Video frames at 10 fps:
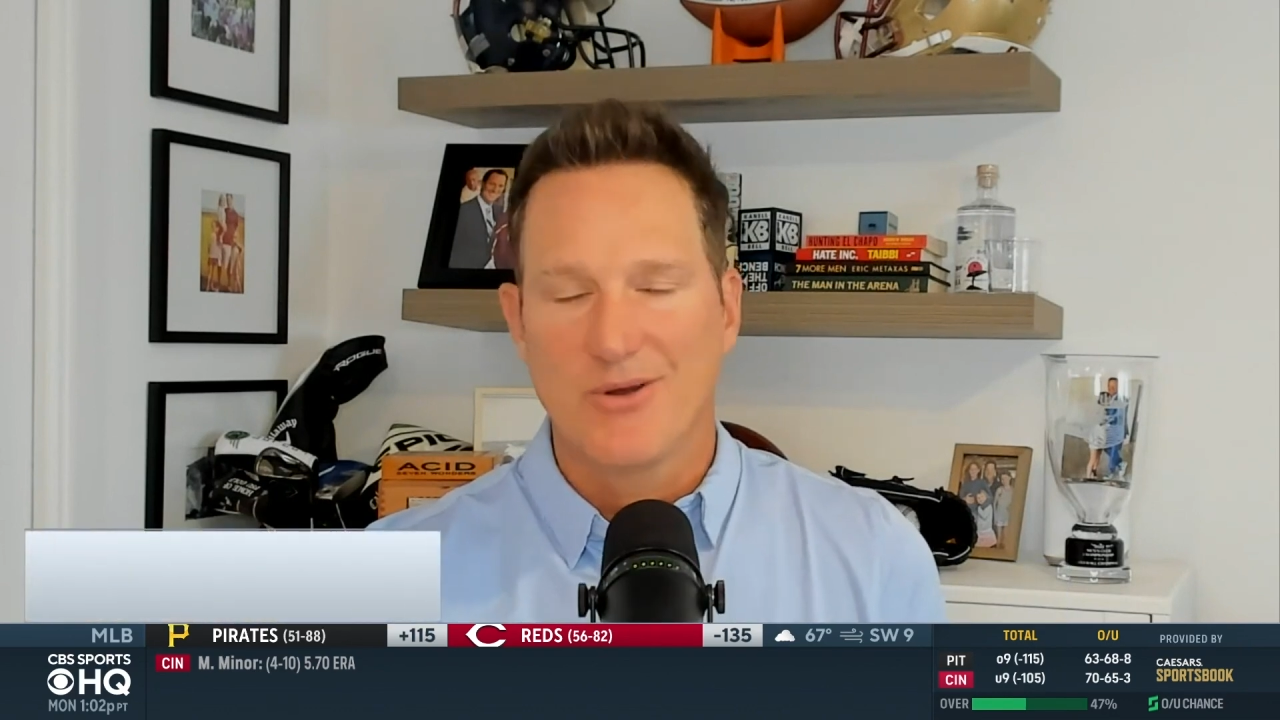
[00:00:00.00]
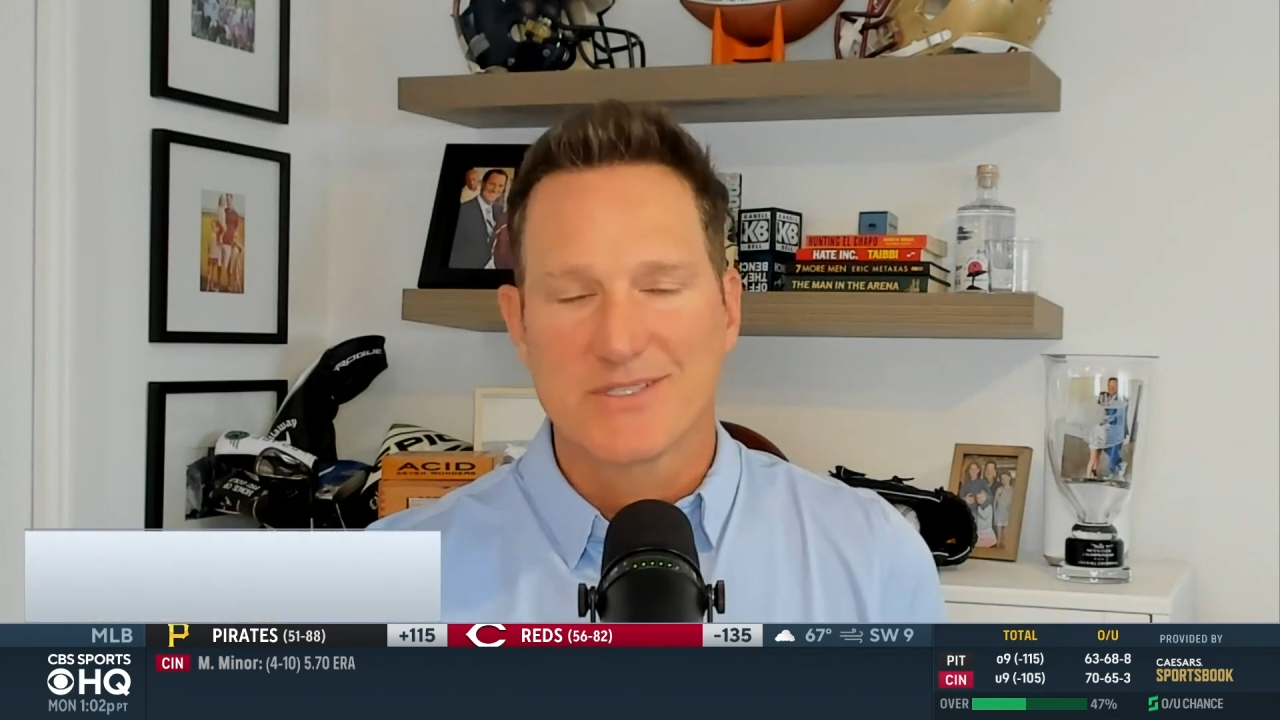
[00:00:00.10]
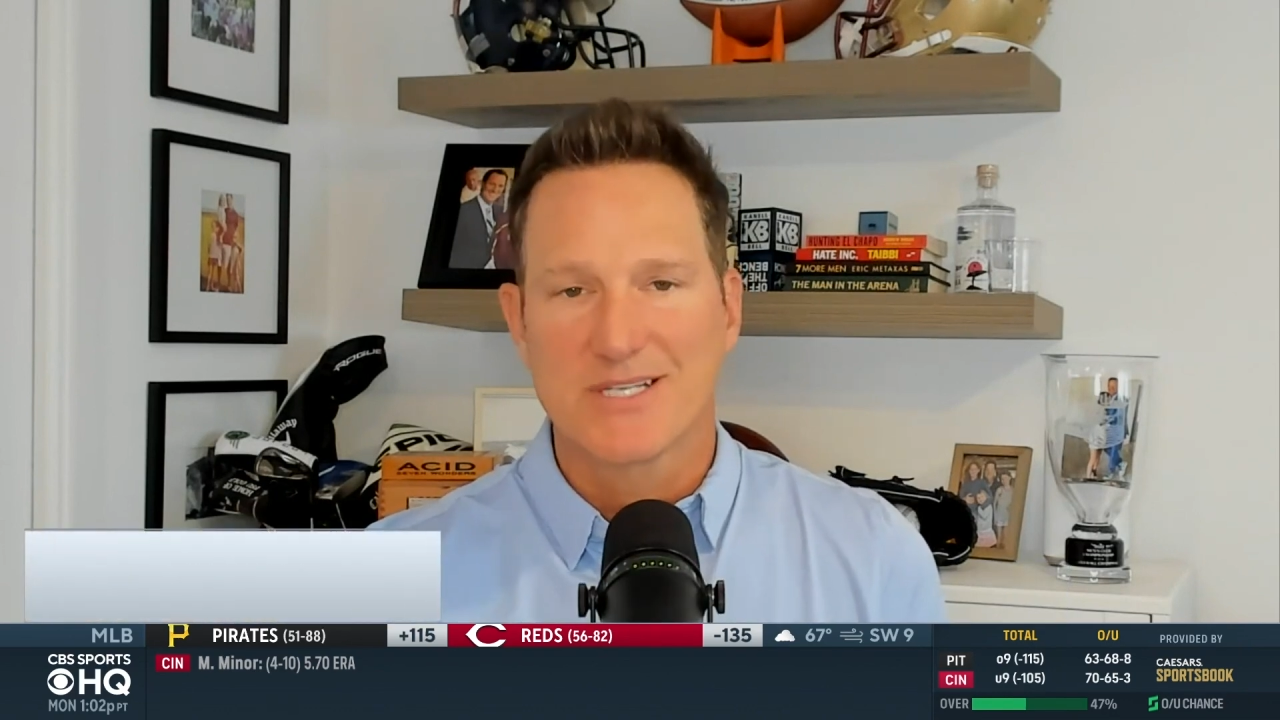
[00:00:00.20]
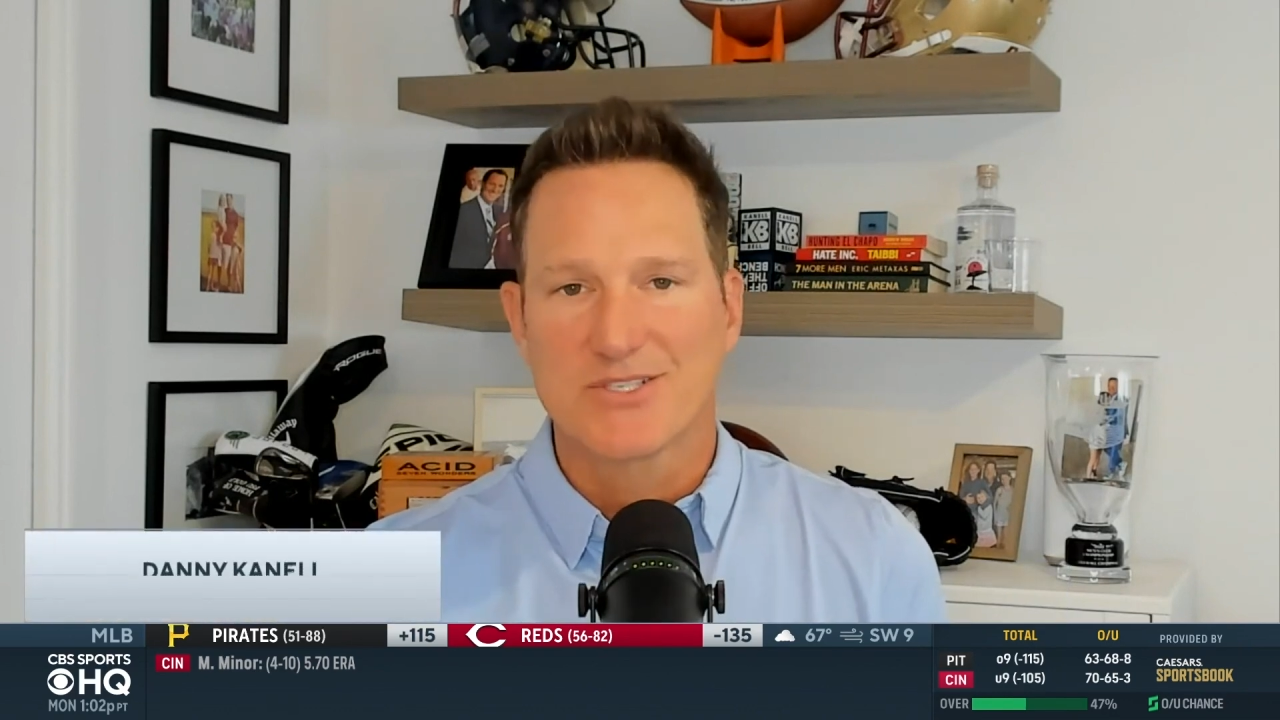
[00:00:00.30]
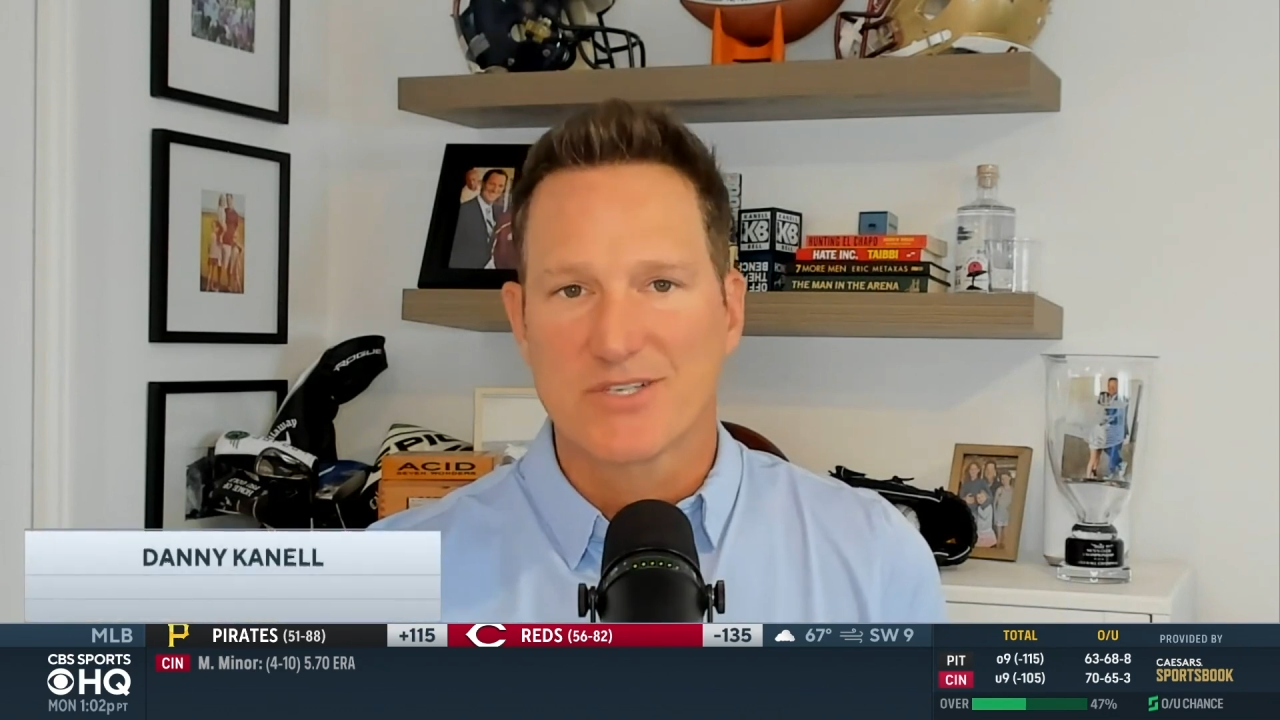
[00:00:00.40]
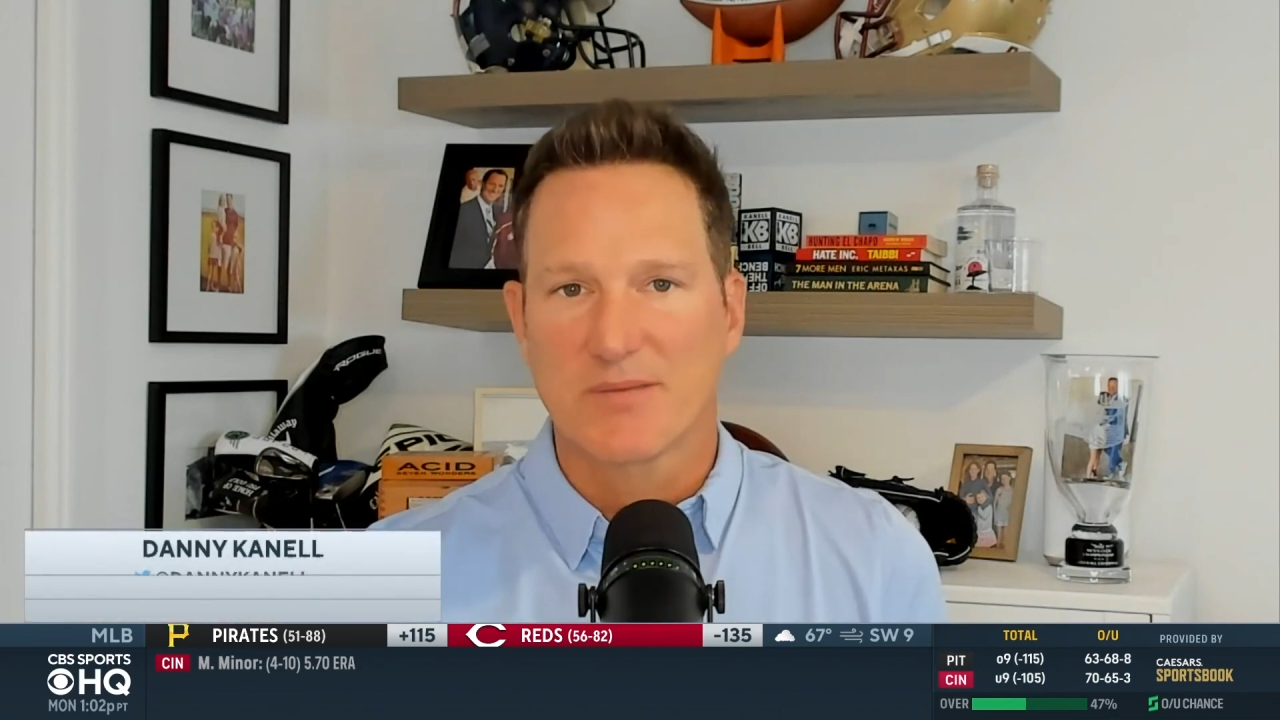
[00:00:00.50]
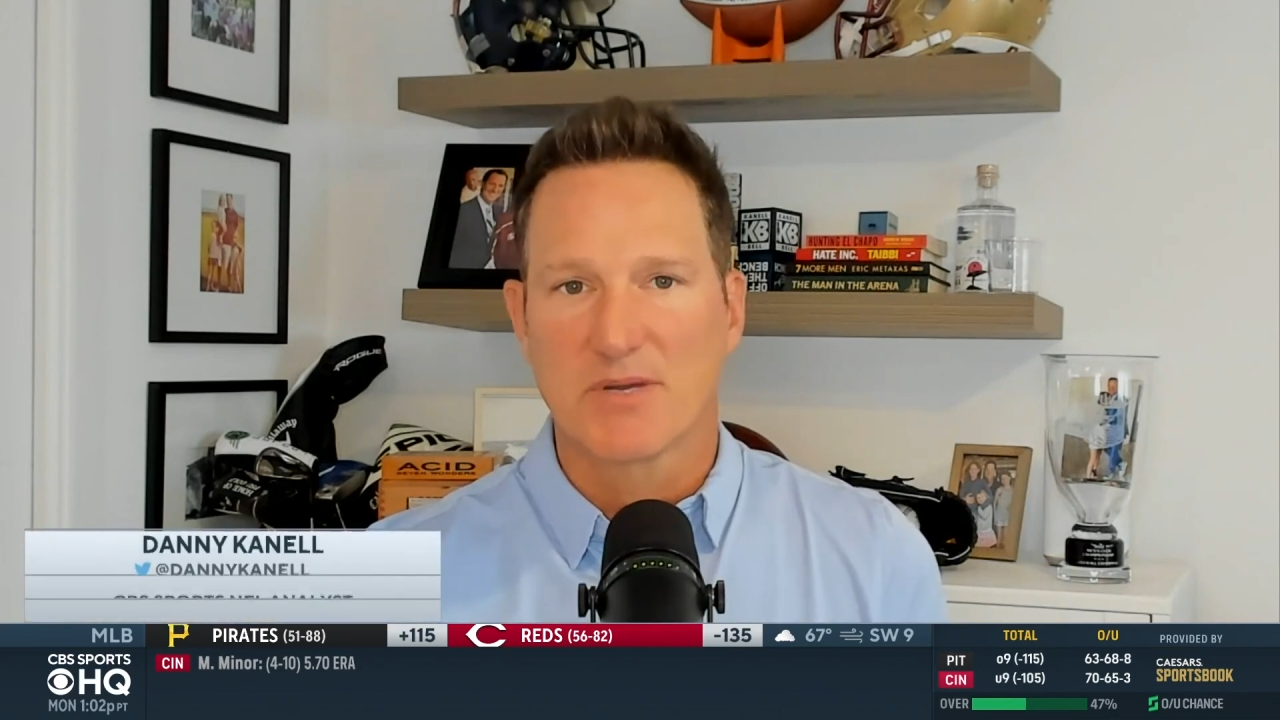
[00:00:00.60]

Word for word: it's interesting